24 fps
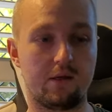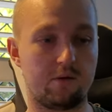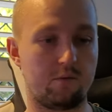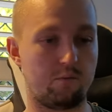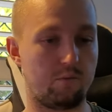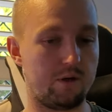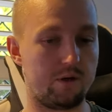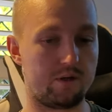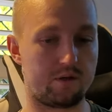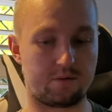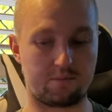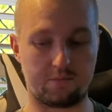
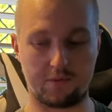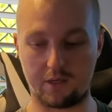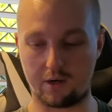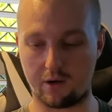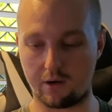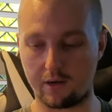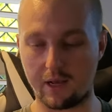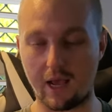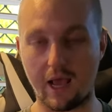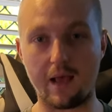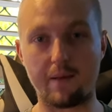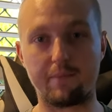with, you
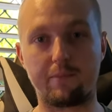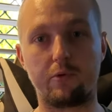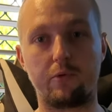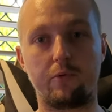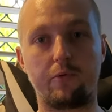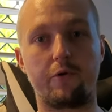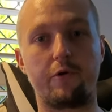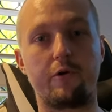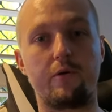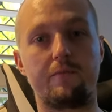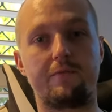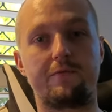know, ample
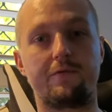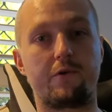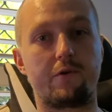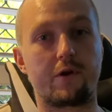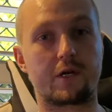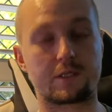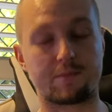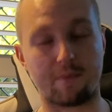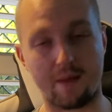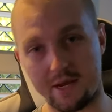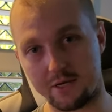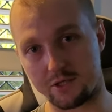room for
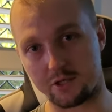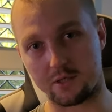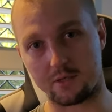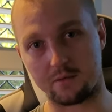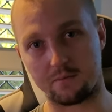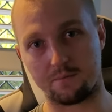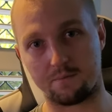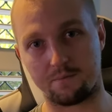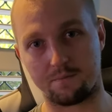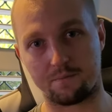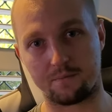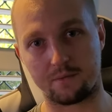expansion
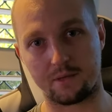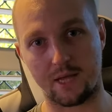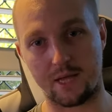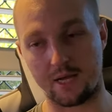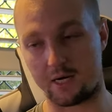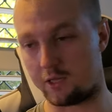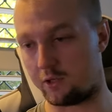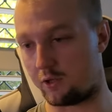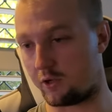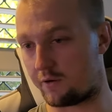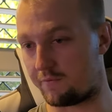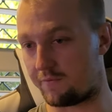and a
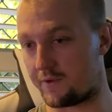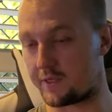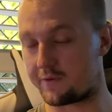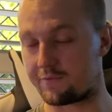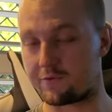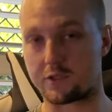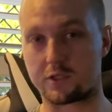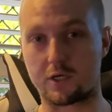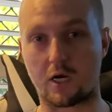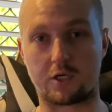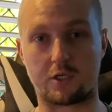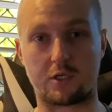lot of
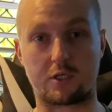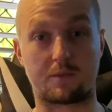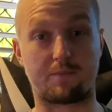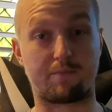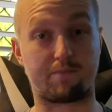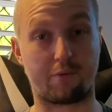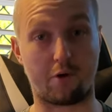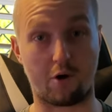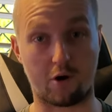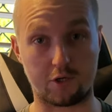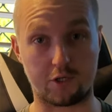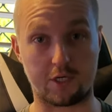infrastructure
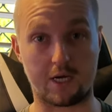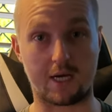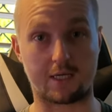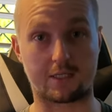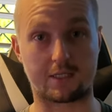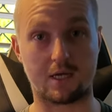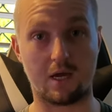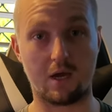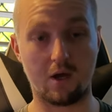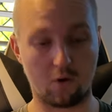projects